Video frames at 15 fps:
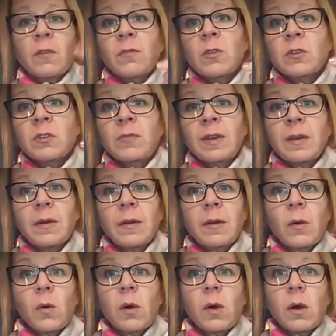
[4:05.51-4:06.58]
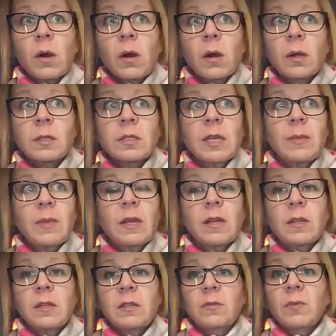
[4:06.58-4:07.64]
First finger, or same
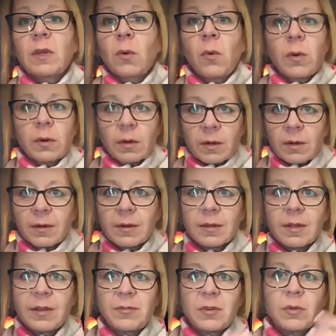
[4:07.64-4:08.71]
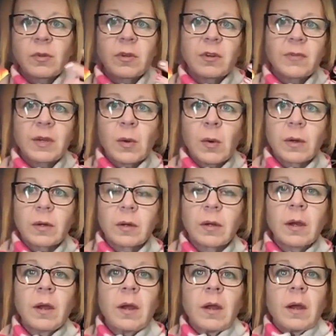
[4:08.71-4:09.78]
as recorder, if you learned recorder
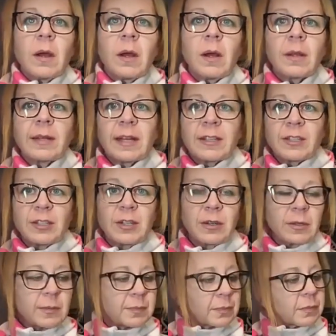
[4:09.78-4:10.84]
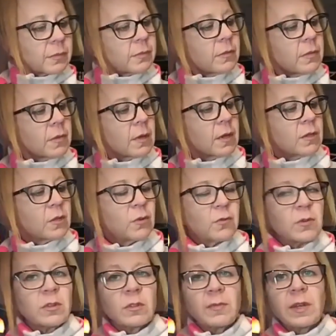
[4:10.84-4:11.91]
last year. So
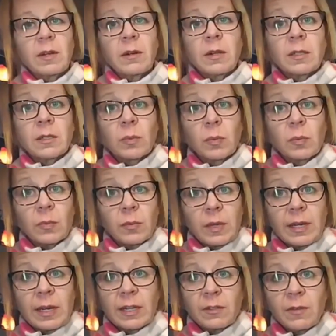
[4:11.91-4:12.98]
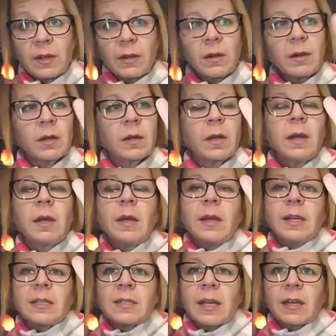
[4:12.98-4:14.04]
first finger is index finger,
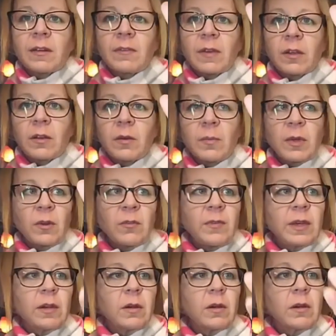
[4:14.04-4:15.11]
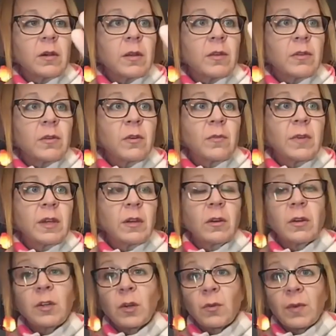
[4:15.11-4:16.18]
second finger, middle finger, third
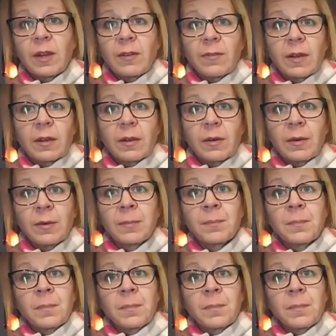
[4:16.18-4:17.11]
finger, your ring finger.